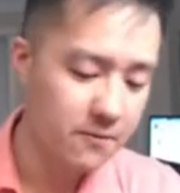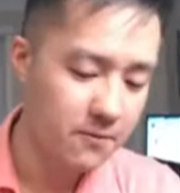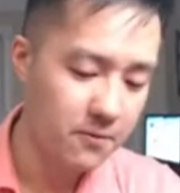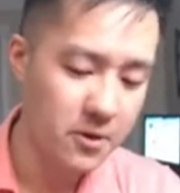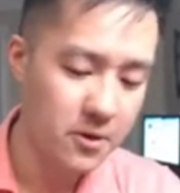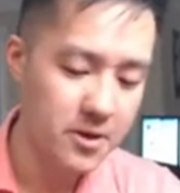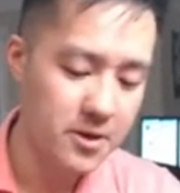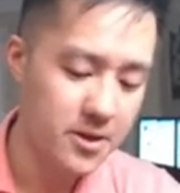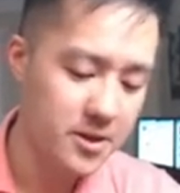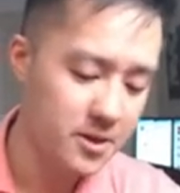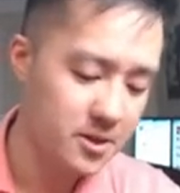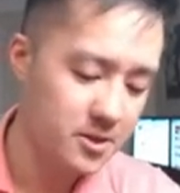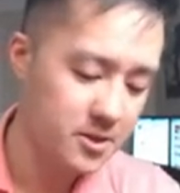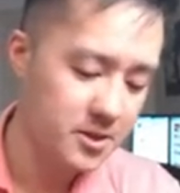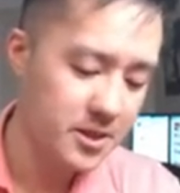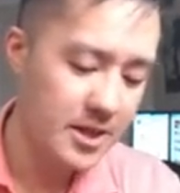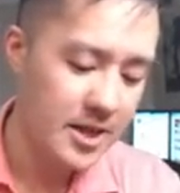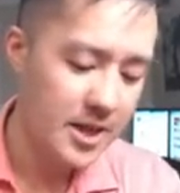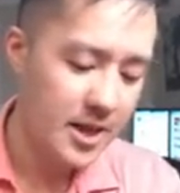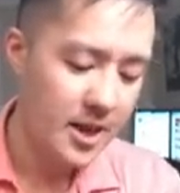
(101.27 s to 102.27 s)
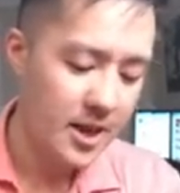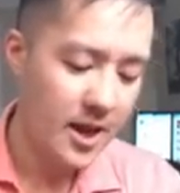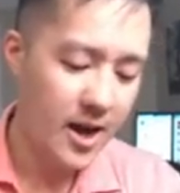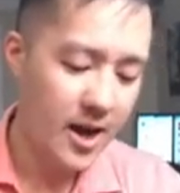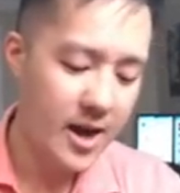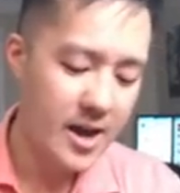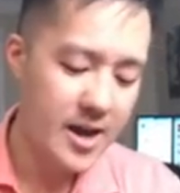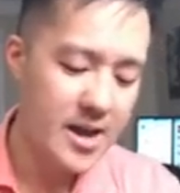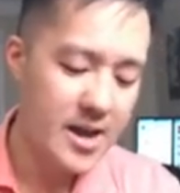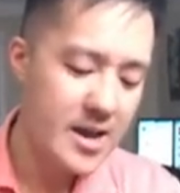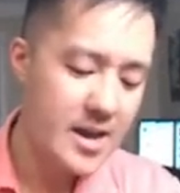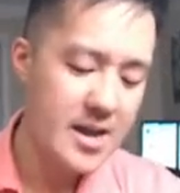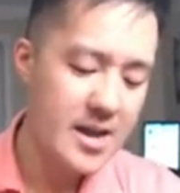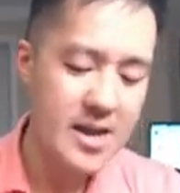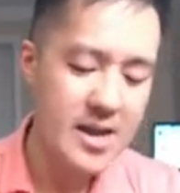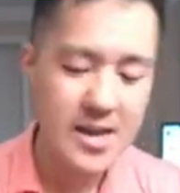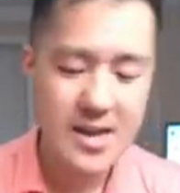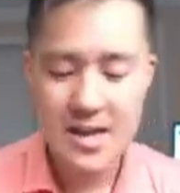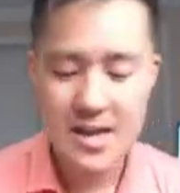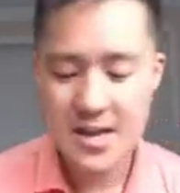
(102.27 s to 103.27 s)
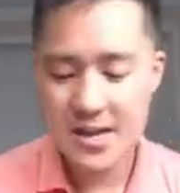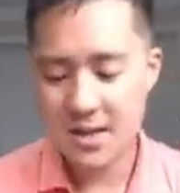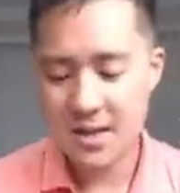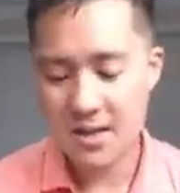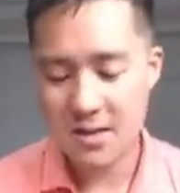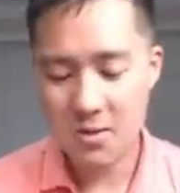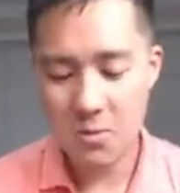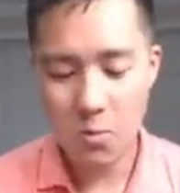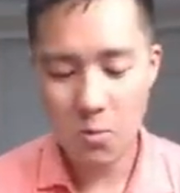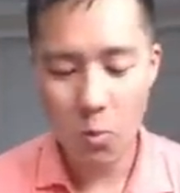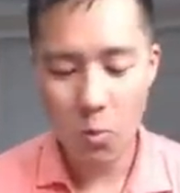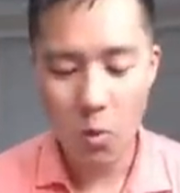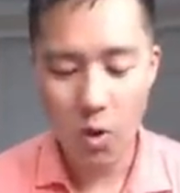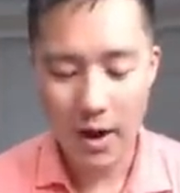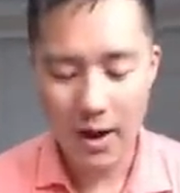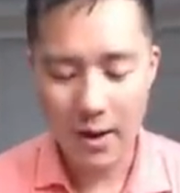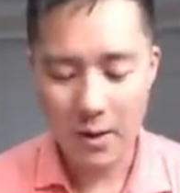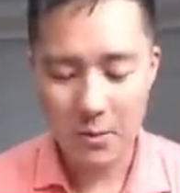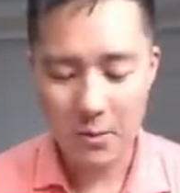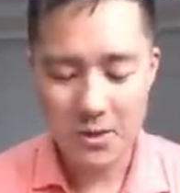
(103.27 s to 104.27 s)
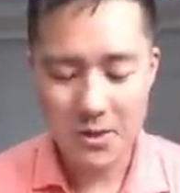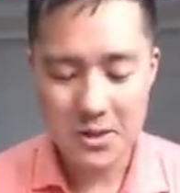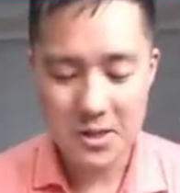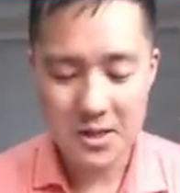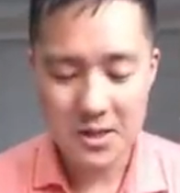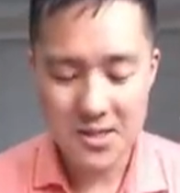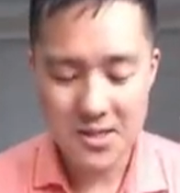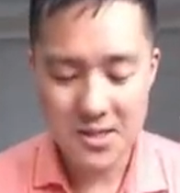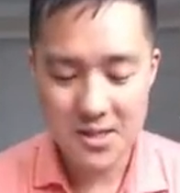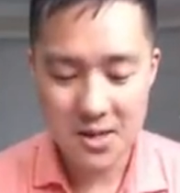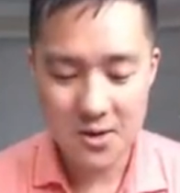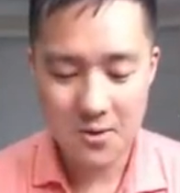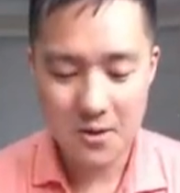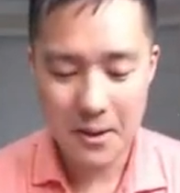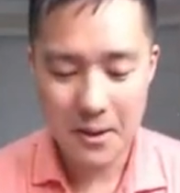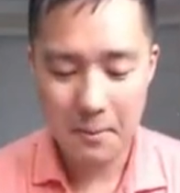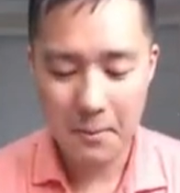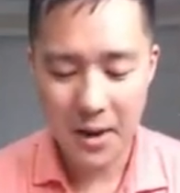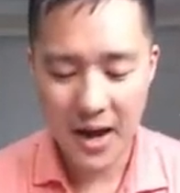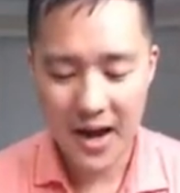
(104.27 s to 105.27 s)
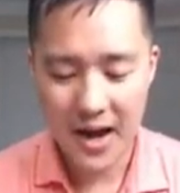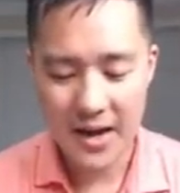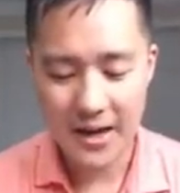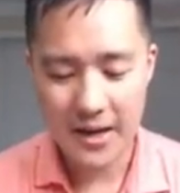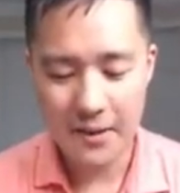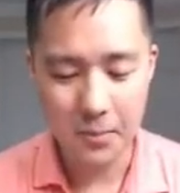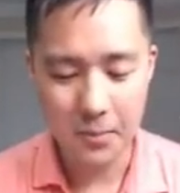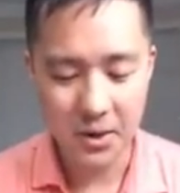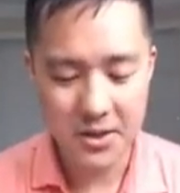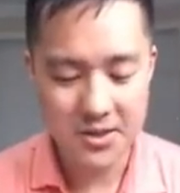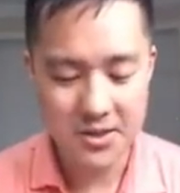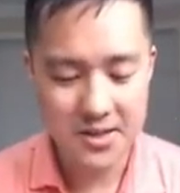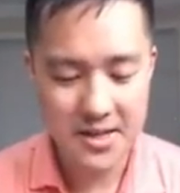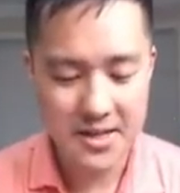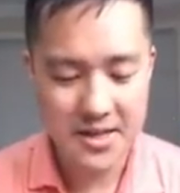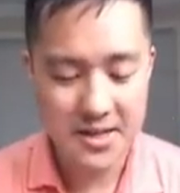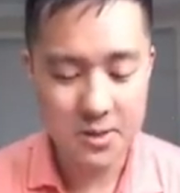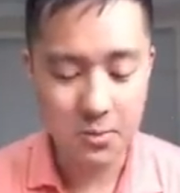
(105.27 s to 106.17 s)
Foothills. I was considering buying a bunch of these